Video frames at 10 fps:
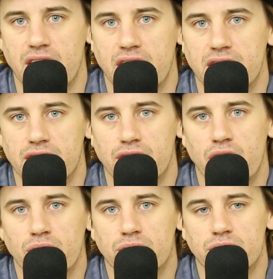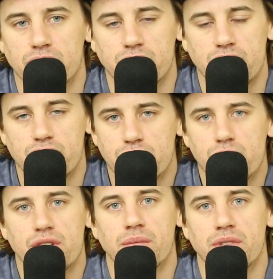Day, you know? Did you
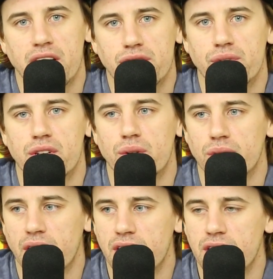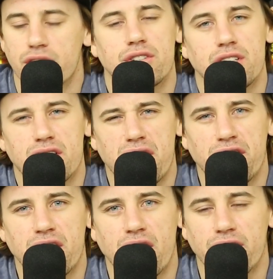do something nice for your old lady, your
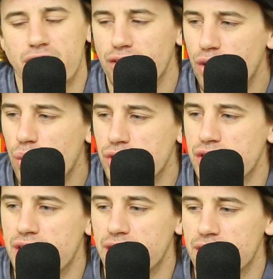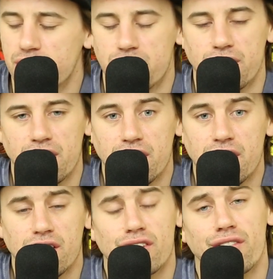significant other? Of course you didn't, because you're an
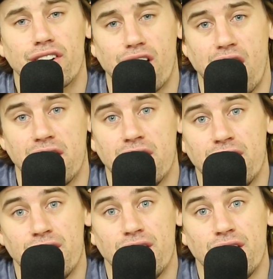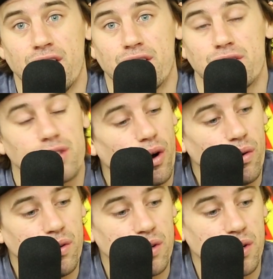idiot and you forgot.
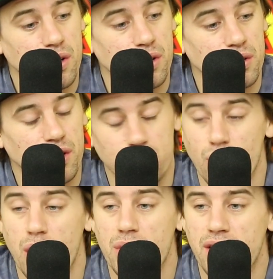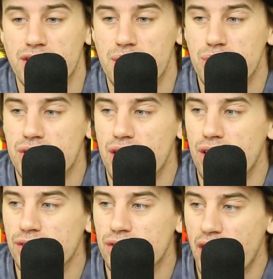So that's why we have 10%
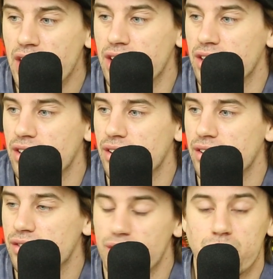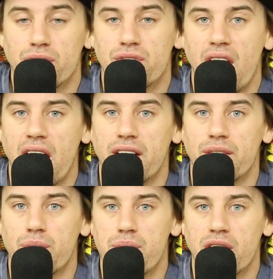off the site. Simple as that.
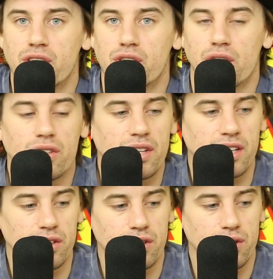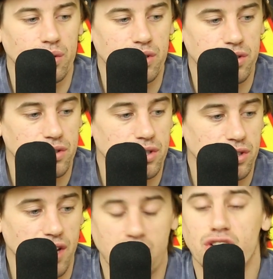We made sure that you could go to
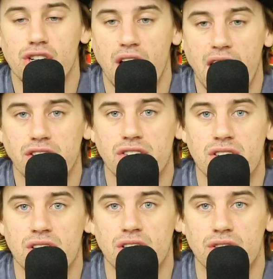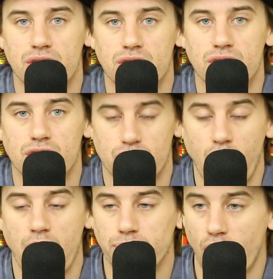
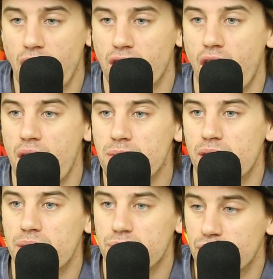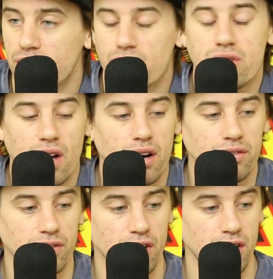dangercatsshop.com and get
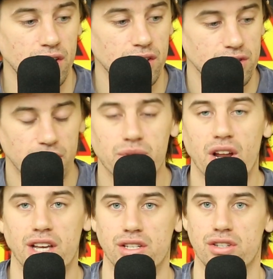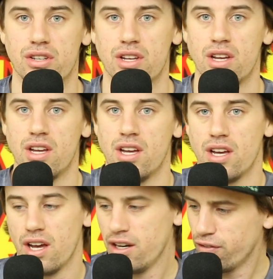yourself something nice.
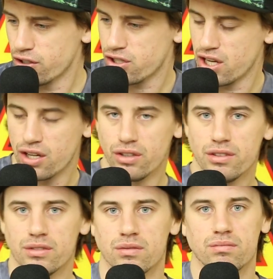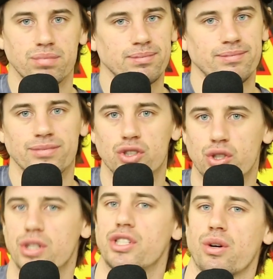And if you're single,
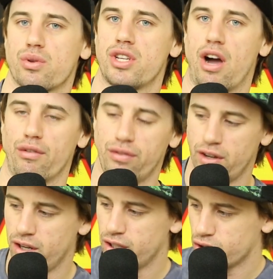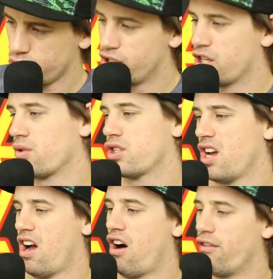treat yourself. Treat
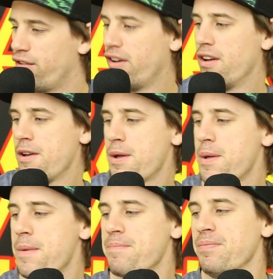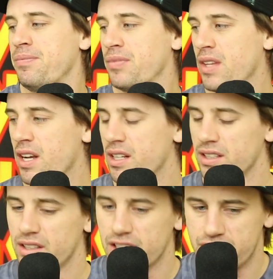yourself.
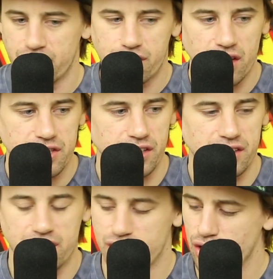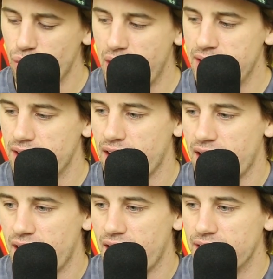Lots of interesting things. You know what?
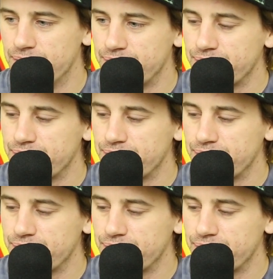The